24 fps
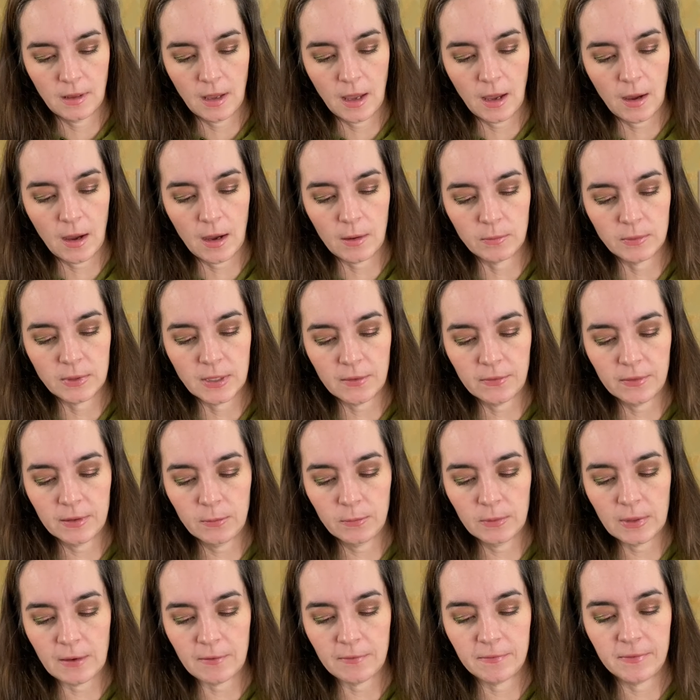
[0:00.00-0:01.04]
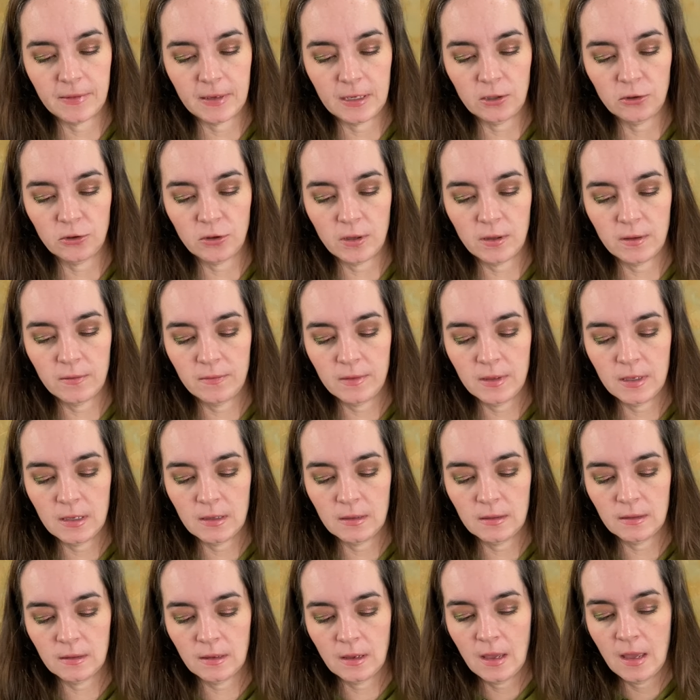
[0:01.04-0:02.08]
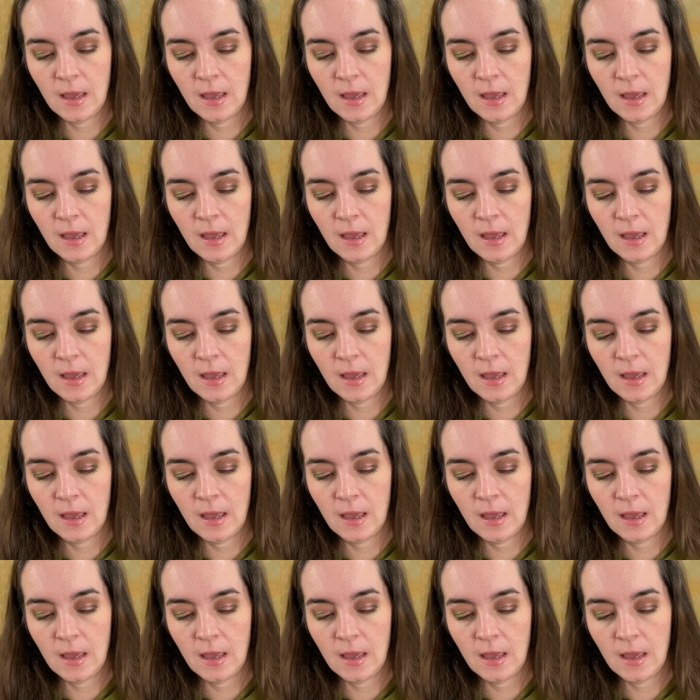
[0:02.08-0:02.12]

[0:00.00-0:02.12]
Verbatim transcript: I, I definitely will not finish all of these.